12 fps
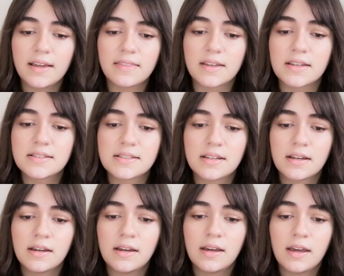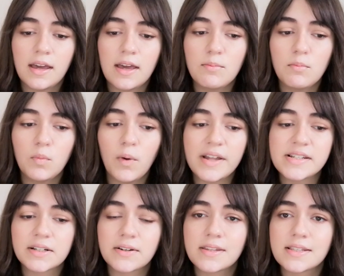like this, him
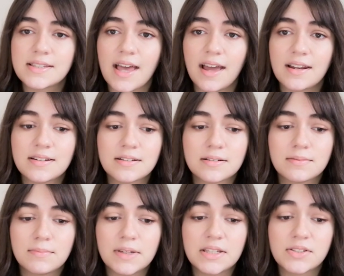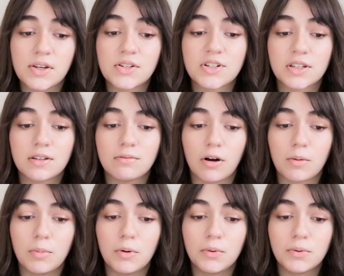waiting on the sand, me searching the
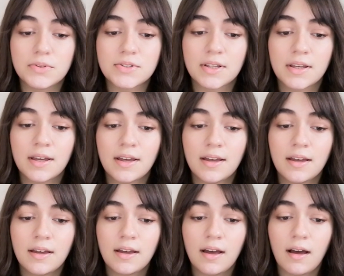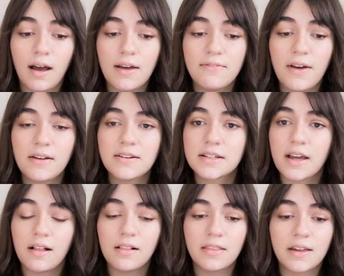rock pools. I found a
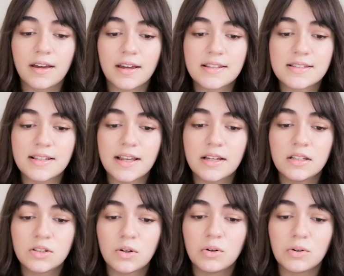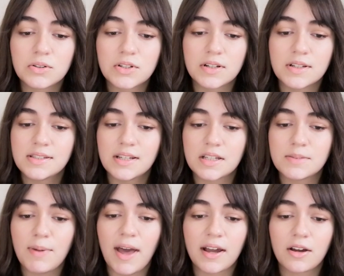gull there, its legs caught in a
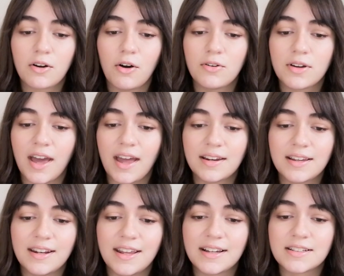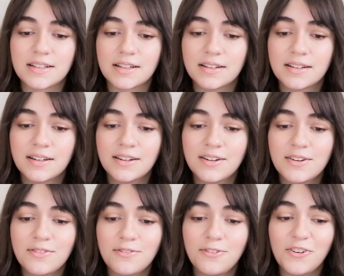six-pack Coke can connector.
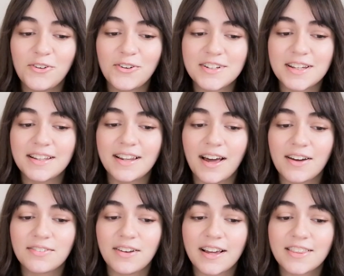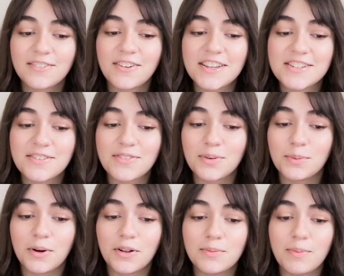Floored, he'd laughed like the rest of the
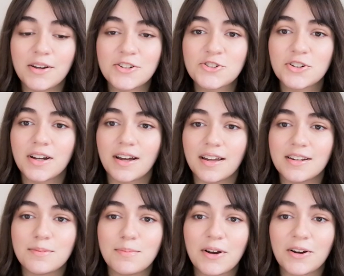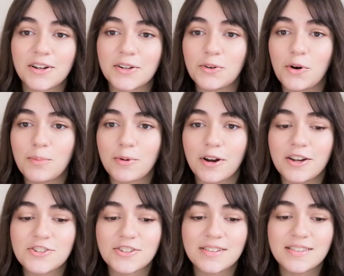world by sugar and American
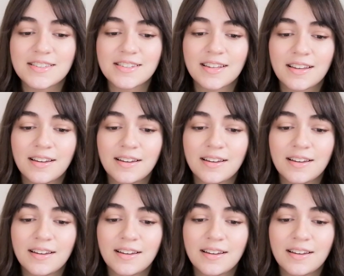corporations.